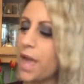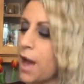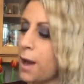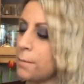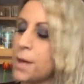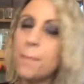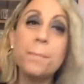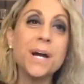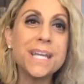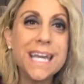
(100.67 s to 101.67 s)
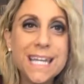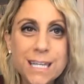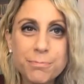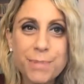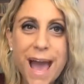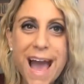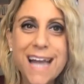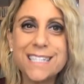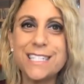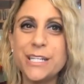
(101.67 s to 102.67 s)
But getting back